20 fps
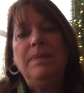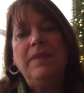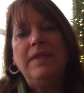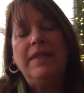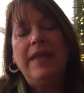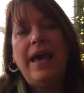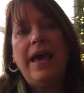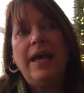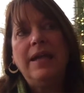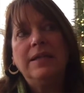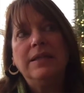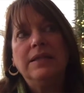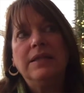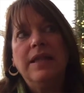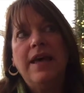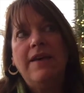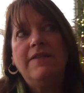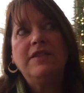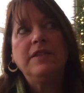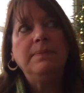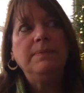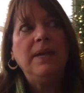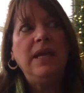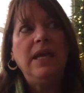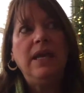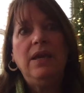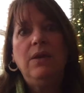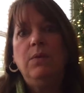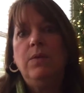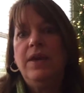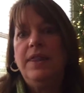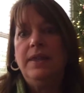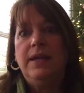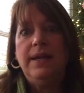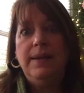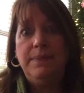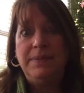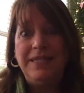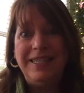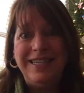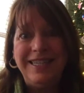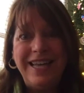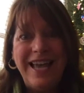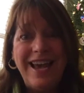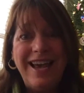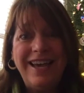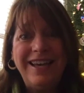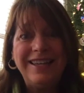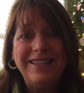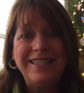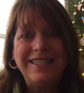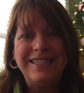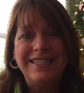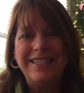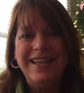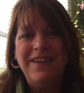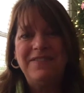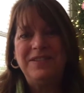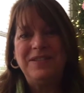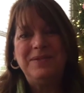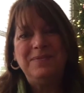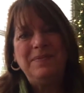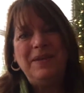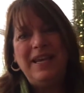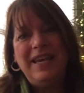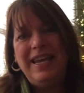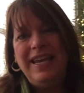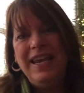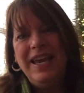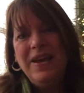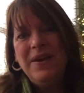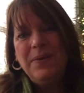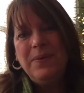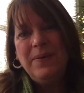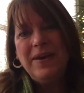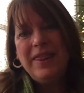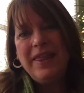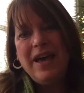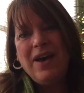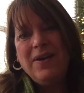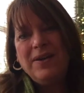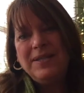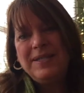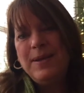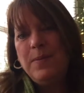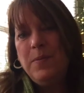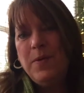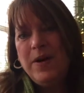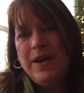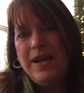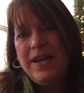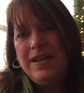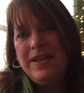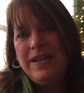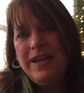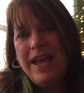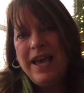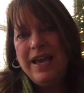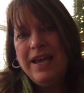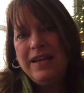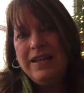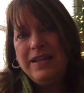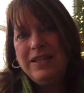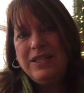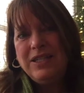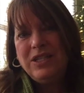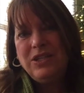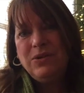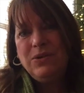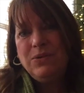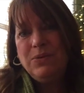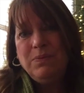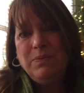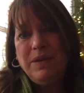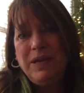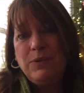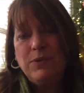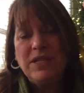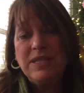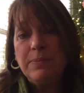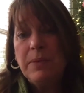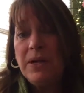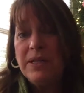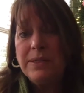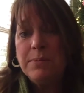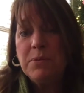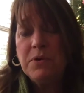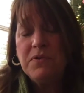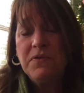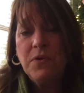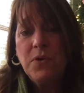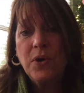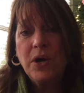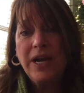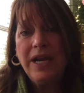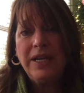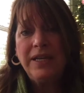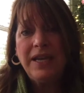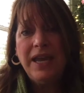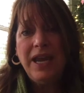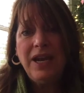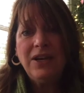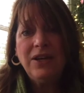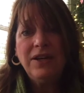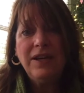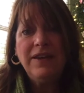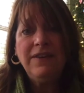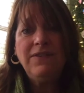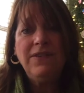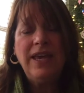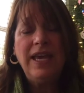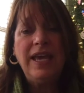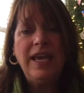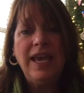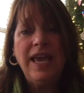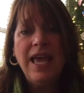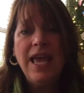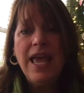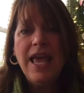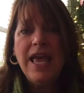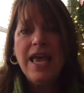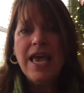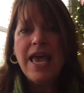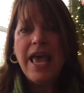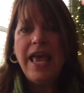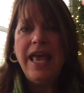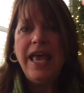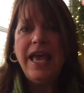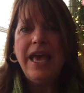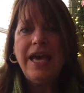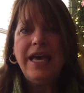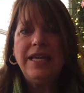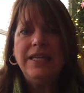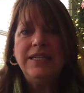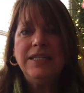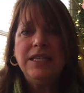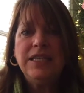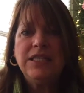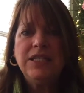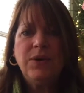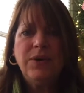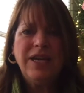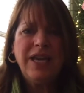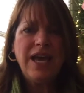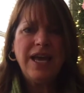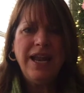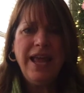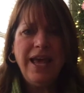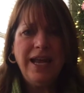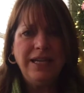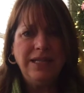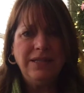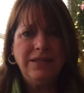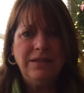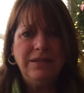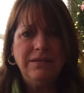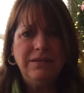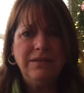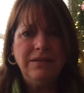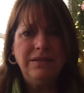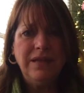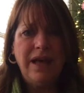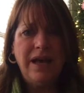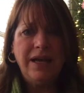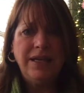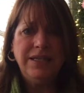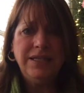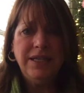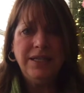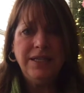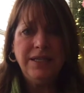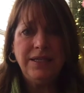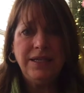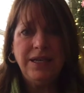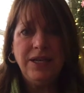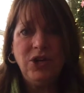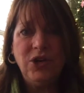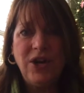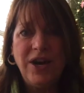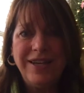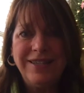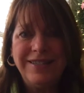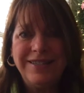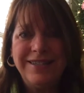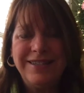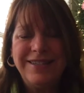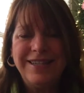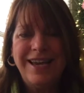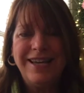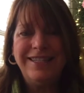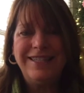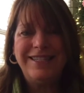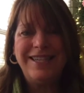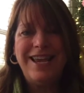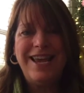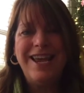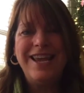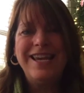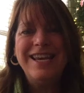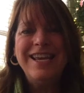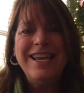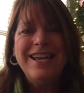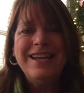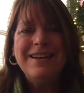that left me with an empty nest, left me without someone to be responsible for in caregiving. And so I kind of had a little identity crisis, I'd say.